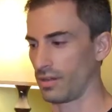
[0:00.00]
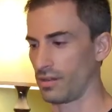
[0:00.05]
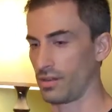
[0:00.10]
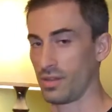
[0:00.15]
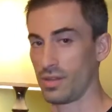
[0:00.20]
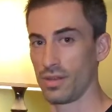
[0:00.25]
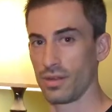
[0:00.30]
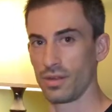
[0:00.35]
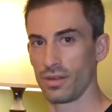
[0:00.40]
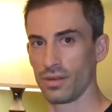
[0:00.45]

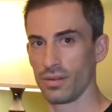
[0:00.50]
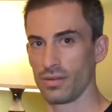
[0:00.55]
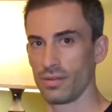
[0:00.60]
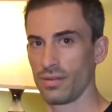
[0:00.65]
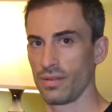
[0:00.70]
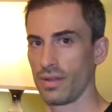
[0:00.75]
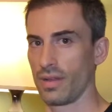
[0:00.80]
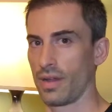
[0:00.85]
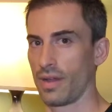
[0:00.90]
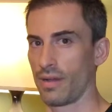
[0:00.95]
near,
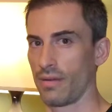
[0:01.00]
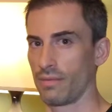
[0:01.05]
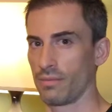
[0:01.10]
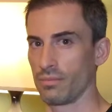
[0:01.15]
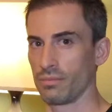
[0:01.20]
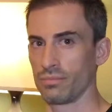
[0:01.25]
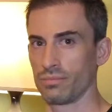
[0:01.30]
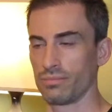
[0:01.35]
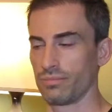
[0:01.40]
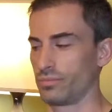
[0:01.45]

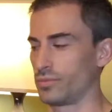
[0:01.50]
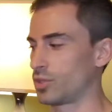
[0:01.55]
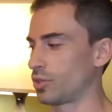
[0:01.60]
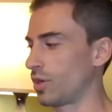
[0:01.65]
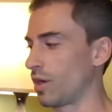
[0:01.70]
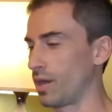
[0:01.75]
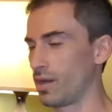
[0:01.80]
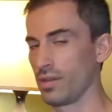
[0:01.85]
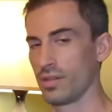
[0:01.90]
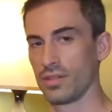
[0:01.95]
I'm
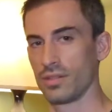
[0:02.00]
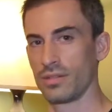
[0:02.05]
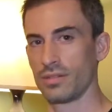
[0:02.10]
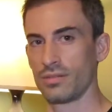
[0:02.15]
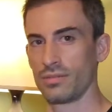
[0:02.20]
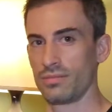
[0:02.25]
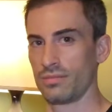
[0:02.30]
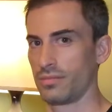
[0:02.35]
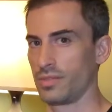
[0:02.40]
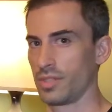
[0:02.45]
trying to
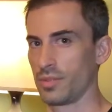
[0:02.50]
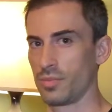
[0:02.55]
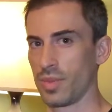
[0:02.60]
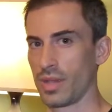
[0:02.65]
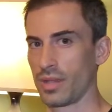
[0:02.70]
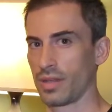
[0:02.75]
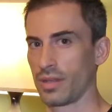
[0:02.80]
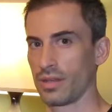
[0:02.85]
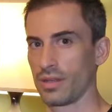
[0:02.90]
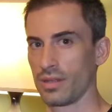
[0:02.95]
just
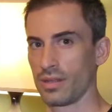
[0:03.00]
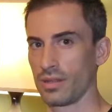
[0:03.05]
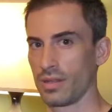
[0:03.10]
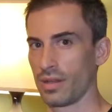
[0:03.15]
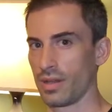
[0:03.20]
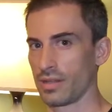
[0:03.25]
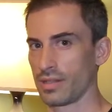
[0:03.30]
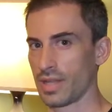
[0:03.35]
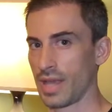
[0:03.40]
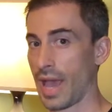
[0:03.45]
make it
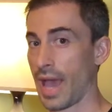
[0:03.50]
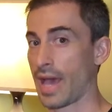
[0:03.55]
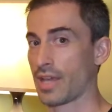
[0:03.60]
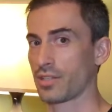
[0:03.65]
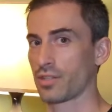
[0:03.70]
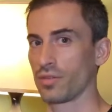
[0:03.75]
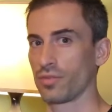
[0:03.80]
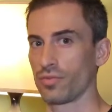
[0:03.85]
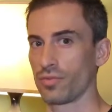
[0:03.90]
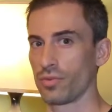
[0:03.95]
as
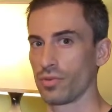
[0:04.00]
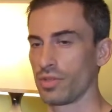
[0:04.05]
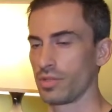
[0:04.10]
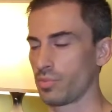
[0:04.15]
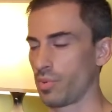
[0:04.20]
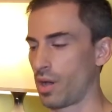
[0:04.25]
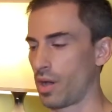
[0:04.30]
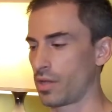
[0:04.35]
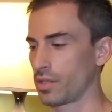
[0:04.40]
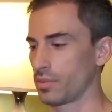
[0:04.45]
hassle-free as
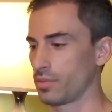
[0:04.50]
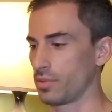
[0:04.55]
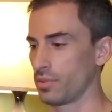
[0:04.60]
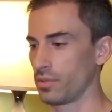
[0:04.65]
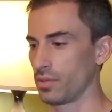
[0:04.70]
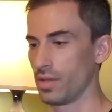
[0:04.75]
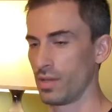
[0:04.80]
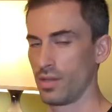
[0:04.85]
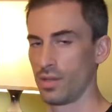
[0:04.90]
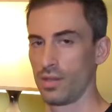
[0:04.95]

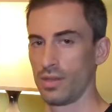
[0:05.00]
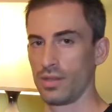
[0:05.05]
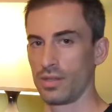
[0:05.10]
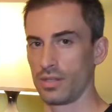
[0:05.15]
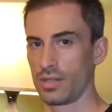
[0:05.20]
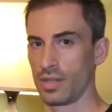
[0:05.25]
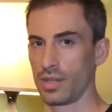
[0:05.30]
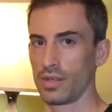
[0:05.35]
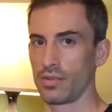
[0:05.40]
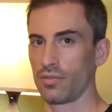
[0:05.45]
possible,
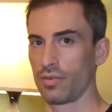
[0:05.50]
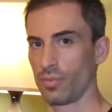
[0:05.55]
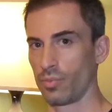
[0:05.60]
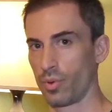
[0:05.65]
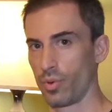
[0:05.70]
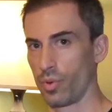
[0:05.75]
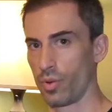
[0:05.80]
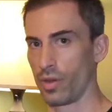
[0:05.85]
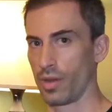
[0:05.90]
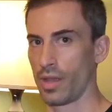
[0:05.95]
getting from
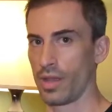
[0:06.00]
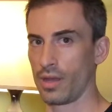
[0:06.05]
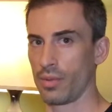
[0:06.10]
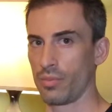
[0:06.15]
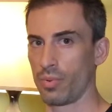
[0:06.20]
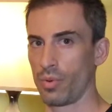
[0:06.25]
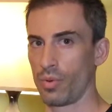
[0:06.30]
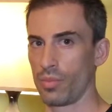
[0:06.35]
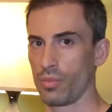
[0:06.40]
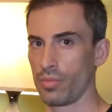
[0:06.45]
point A to
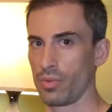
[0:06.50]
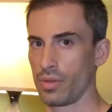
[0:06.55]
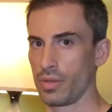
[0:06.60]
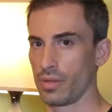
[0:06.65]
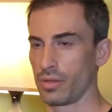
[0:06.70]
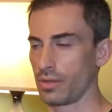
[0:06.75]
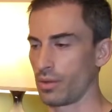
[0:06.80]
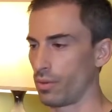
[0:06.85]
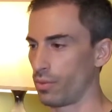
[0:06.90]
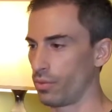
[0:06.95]
point
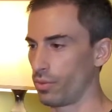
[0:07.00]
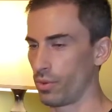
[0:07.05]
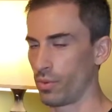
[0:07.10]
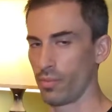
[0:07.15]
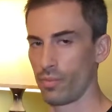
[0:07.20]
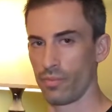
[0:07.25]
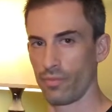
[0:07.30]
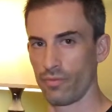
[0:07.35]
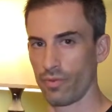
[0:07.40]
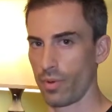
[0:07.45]
B, going
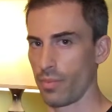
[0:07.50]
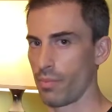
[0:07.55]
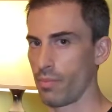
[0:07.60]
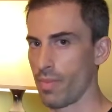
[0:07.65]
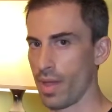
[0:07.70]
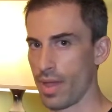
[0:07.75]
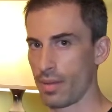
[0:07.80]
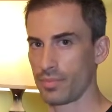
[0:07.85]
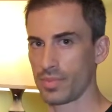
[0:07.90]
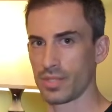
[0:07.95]
from
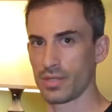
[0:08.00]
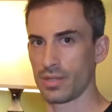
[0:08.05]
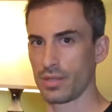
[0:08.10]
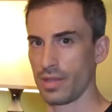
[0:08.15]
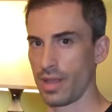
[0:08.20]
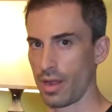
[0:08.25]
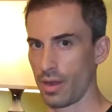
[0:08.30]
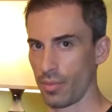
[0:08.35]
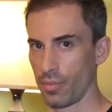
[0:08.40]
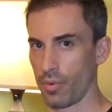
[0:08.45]
MEPS to
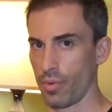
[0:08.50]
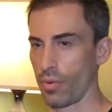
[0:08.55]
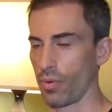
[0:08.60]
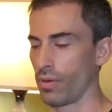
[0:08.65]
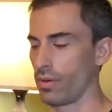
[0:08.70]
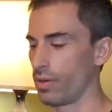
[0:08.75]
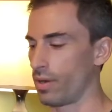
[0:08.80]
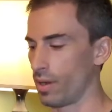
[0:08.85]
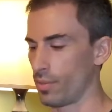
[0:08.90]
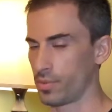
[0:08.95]
the
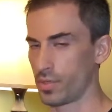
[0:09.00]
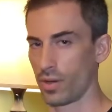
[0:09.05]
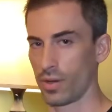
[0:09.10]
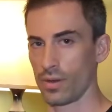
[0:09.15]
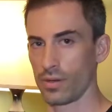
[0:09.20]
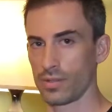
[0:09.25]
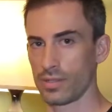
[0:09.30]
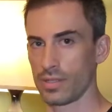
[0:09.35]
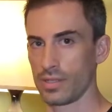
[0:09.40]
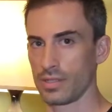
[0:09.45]
airport up to
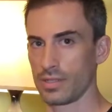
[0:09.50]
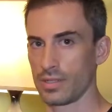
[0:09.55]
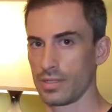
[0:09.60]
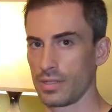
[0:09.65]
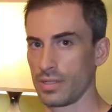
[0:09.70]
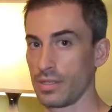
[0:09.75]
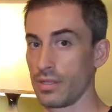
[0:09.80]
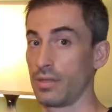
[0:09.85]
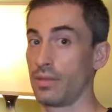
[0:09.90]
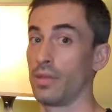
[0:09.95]

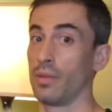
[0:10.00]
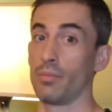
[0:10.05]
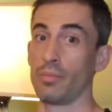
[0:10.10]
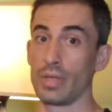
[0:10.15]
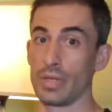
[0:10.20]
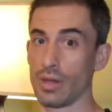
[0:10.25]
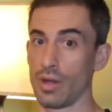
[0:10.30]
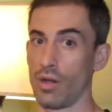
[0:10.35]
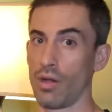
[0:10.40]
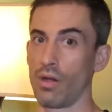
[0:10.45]
RTC and then
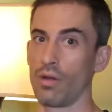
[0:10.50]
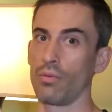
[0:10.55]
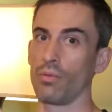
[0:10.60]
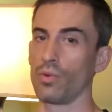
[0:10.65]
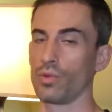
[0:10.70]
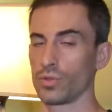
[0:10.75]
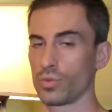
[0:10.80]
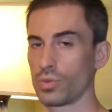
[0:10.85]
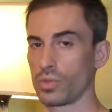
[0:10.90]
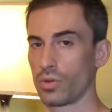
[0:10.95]
beyond once we